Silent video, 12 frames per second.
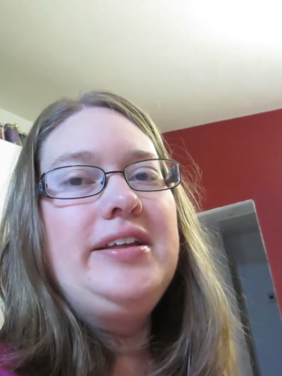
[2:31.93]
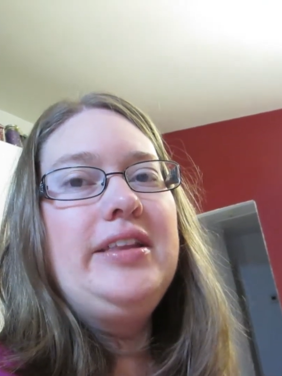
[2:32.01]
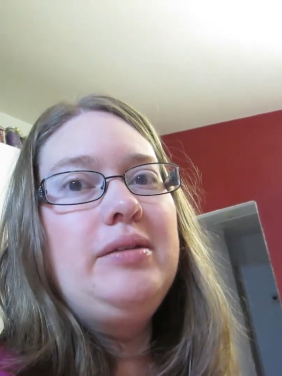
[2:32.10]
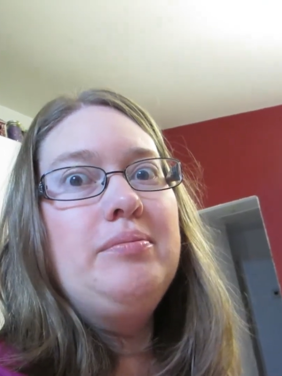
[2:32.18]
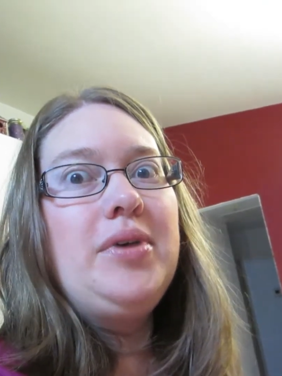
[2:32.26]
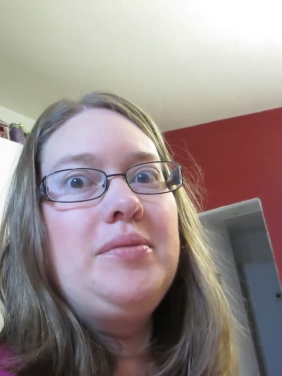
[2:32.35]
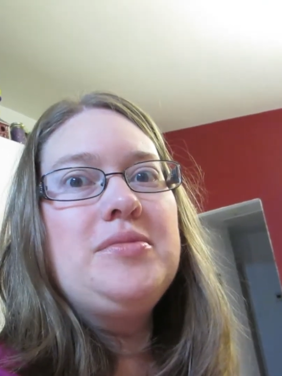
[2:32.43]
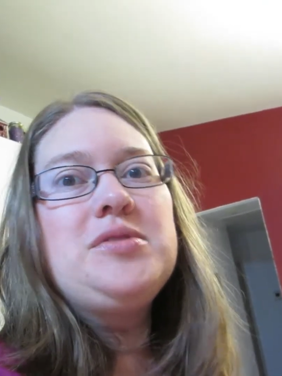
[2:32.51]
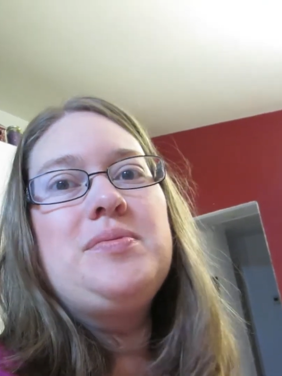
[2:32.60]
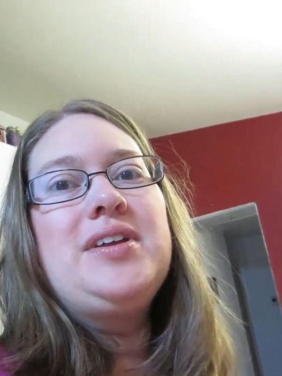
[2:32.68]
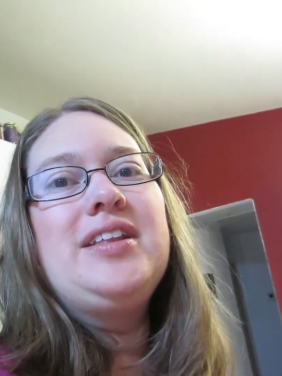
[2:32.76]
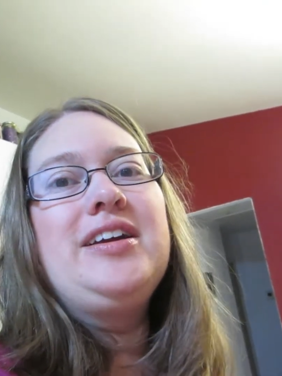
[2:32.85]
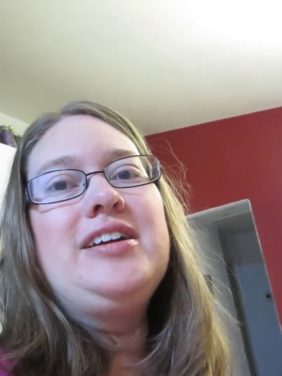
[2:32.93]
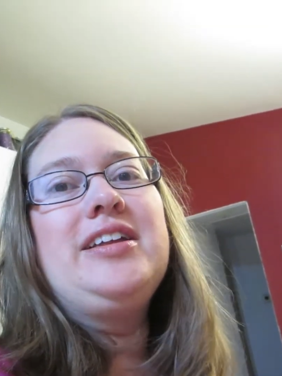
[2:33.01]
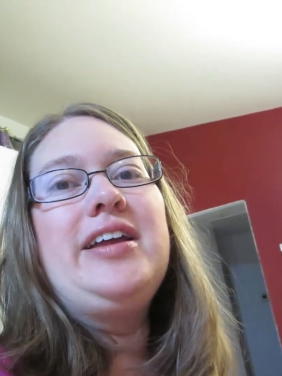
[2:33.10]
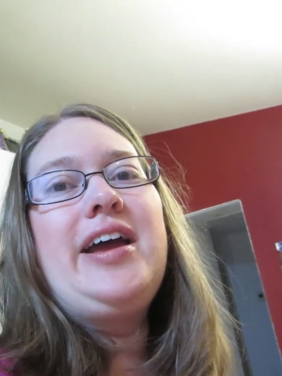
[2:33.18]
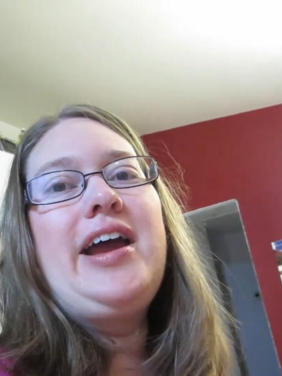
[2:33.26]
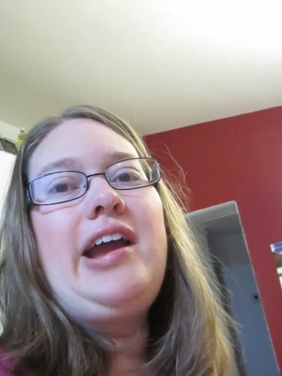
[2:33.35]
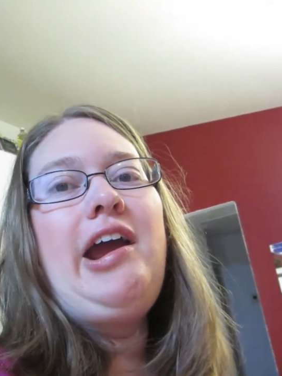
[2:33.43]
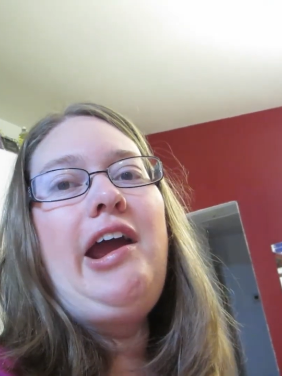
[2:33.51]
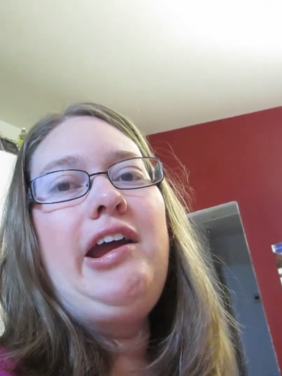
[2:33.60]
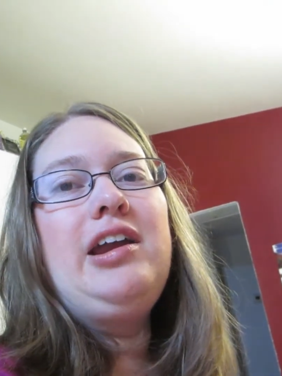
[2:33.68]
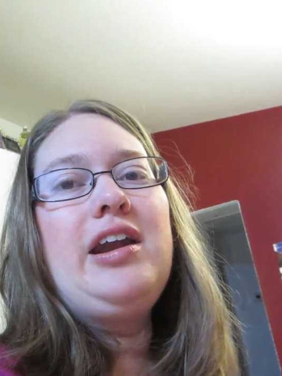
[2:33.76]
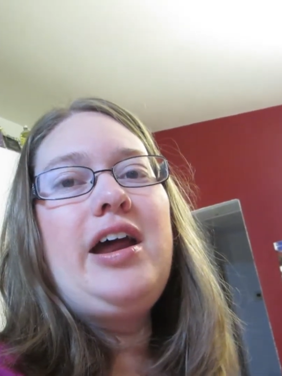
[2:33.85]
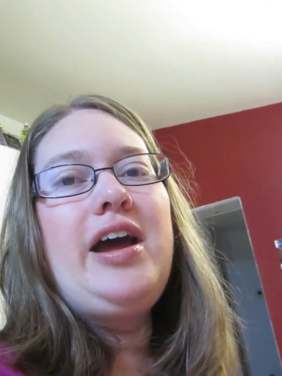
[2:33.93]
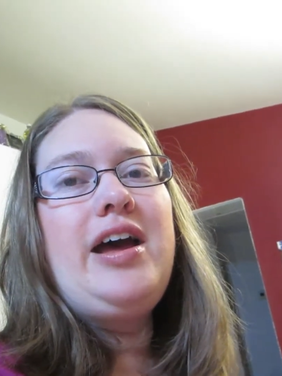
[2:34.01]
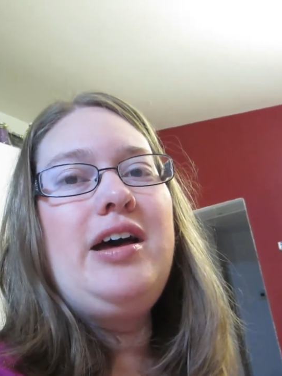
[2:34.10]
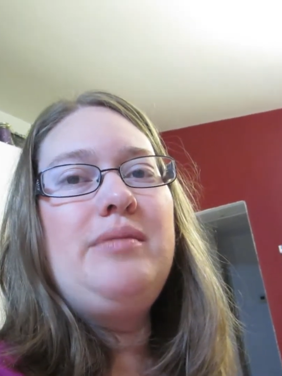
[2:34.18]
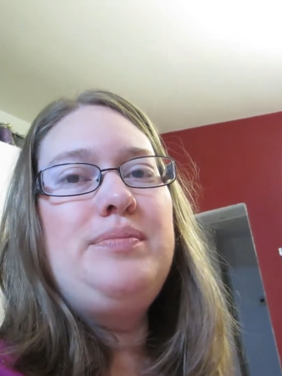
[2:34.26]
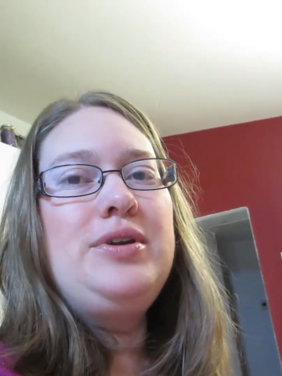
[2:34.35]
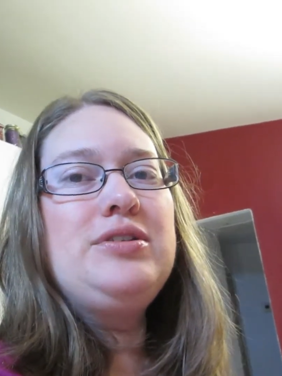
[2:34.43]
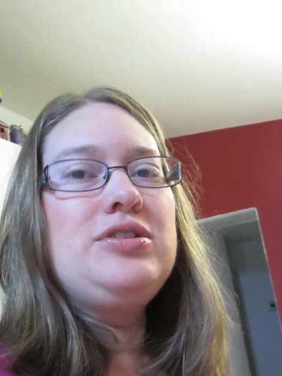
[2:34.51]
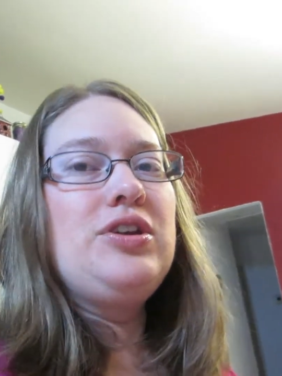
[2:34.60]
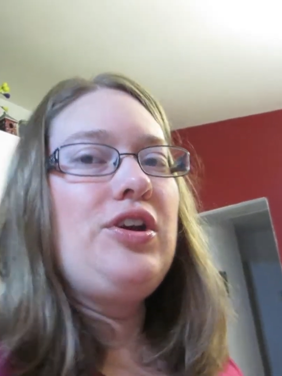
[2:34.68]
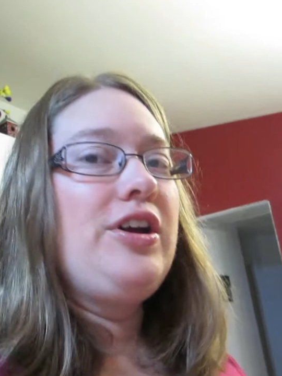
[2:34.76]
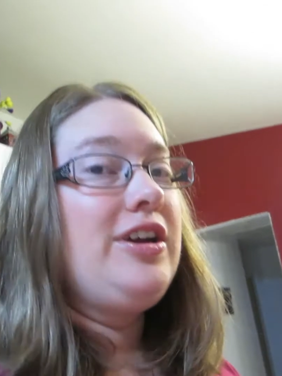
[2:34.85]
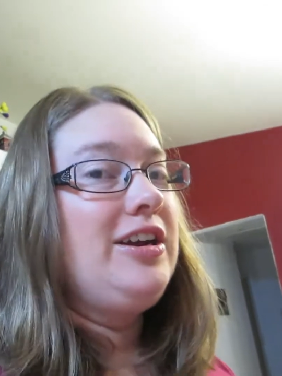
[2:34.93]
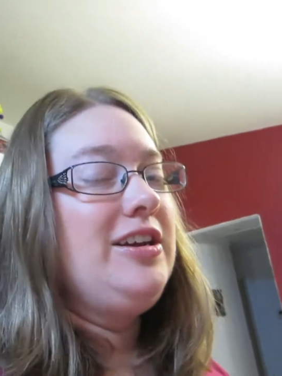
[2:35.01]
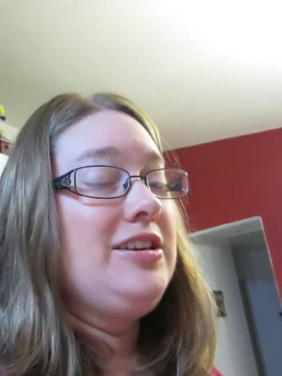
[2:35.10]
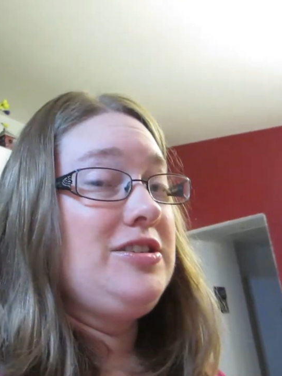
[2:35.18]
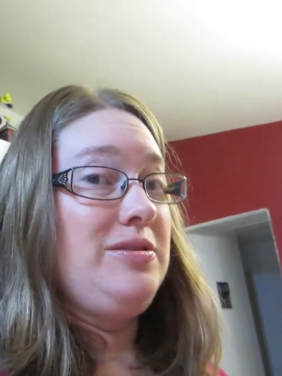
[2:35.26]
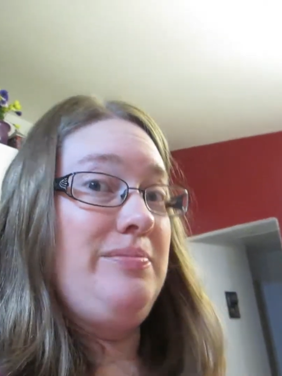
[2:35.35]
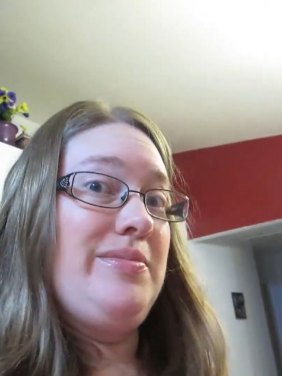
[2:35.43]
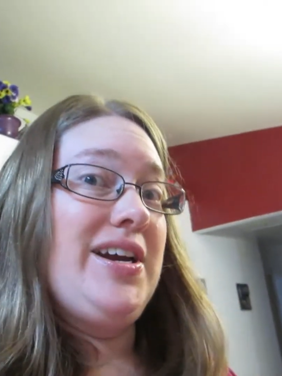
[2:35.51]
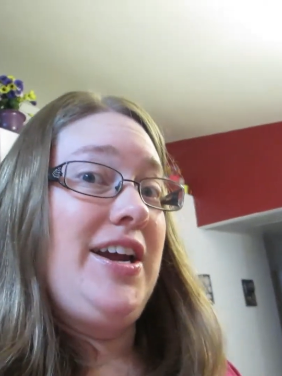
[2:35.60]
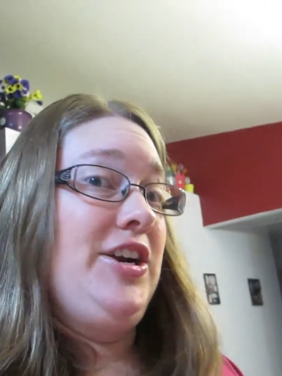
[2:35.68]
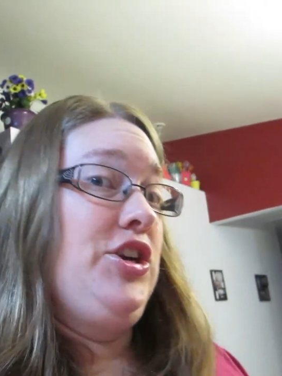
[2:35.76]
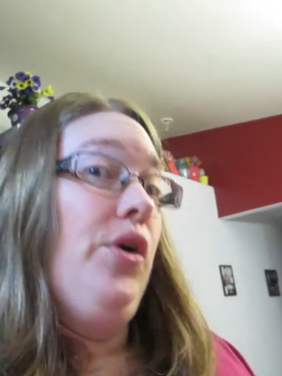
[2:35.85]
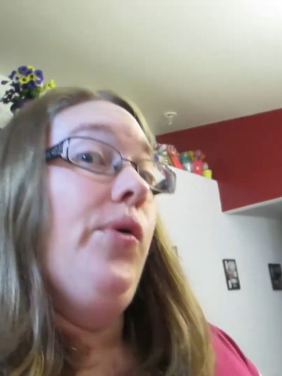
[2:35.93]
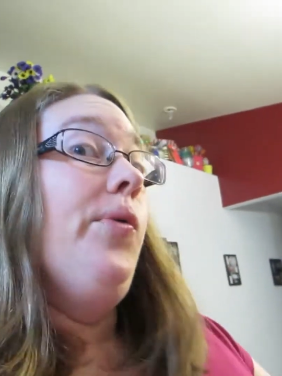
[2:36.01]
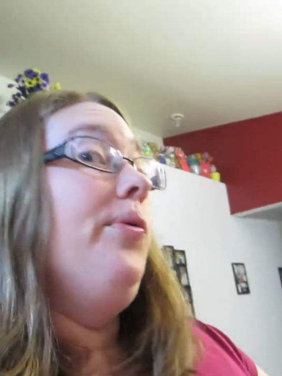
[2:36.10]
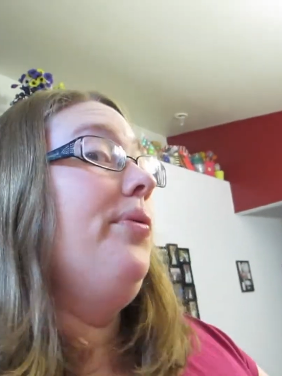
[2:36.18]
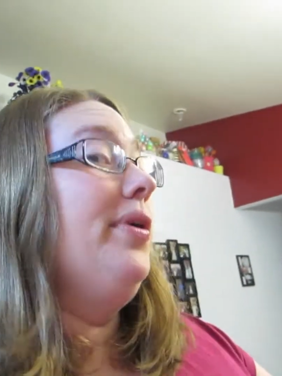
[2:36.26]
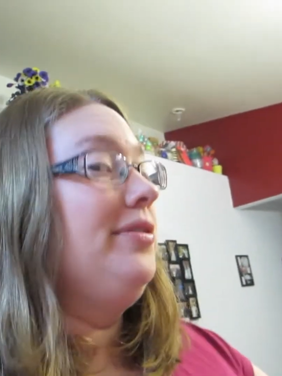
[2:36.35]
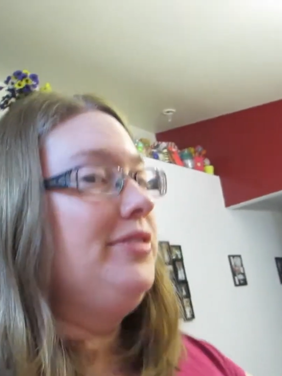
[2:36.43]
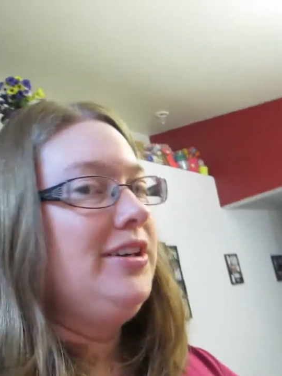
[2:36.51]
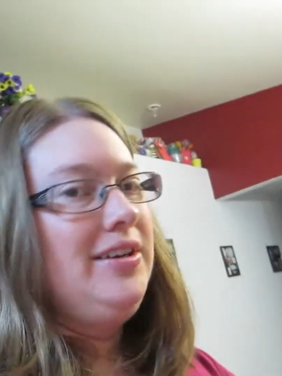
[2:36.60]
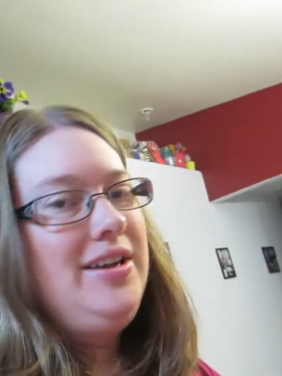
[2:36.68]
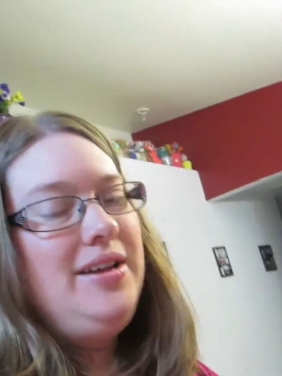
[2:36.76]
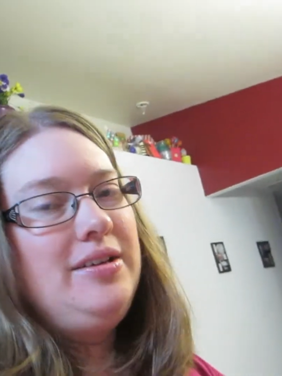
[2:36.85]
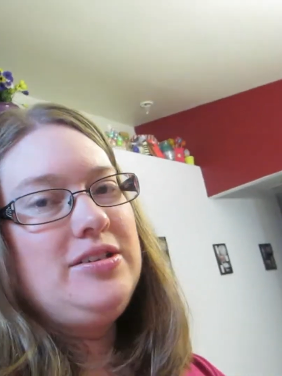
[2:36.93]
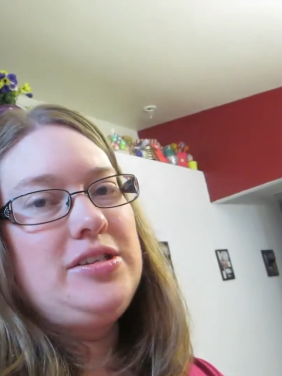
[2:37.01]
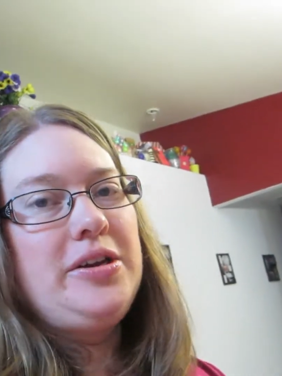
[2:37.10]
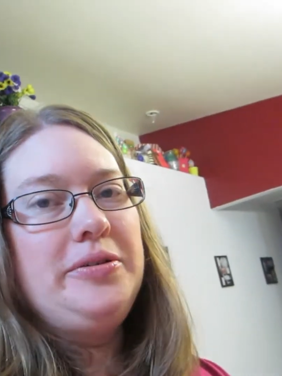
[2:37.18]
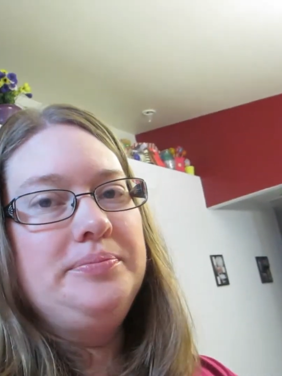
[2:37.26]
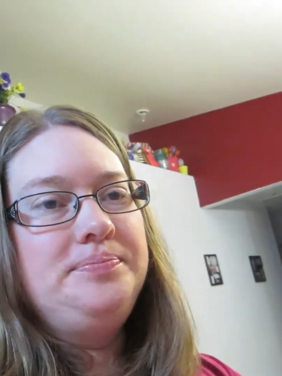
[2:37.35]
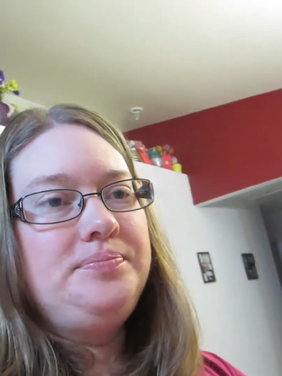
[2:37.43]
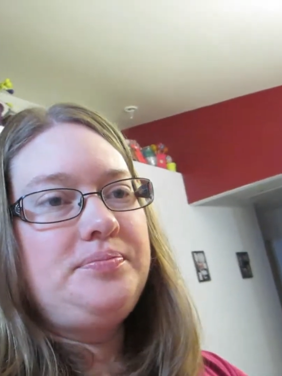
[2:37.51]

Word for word: and then bums be there like, hey, can I help you so that I can get some money too? So